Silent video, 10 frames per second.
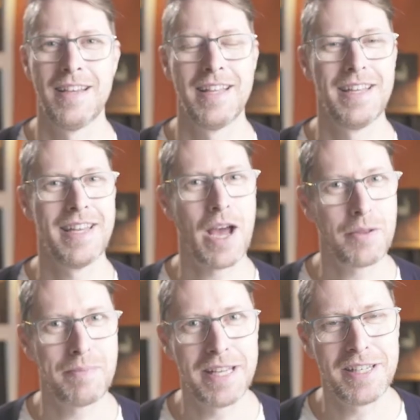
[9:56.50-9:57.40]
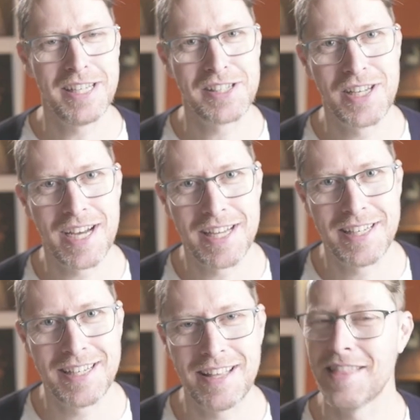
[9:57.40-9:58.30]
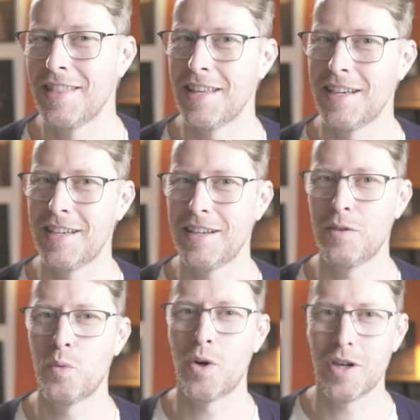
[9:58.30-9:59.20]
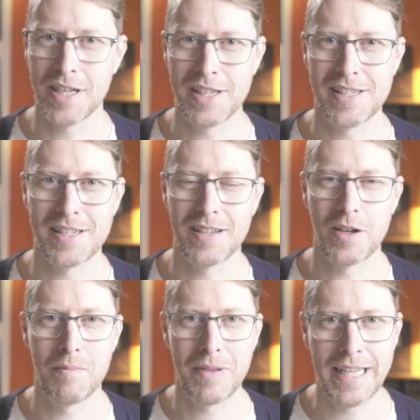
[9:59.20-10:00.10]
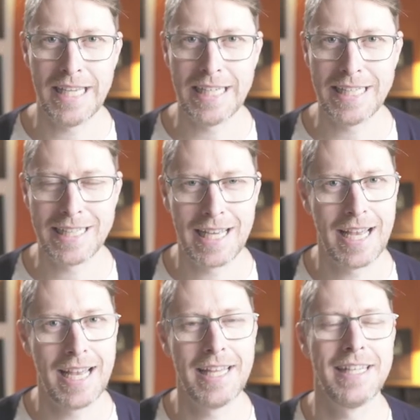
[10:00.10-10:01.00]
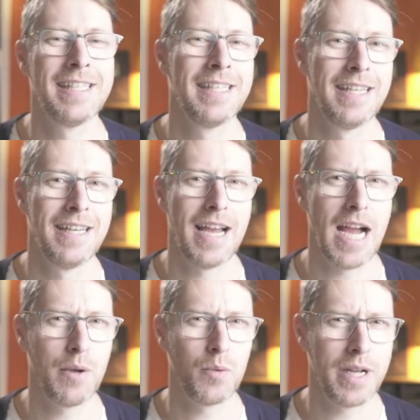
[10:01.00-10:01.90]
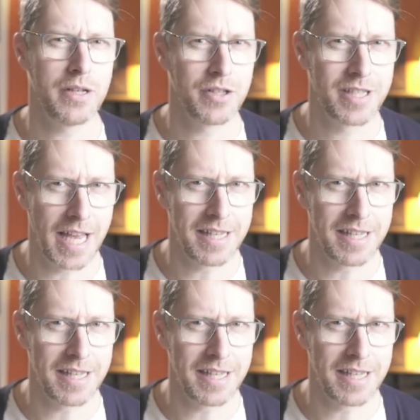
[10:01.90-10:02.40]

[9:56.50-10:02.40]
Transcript: Now the painting is done, the work is completed, and I'm quite content.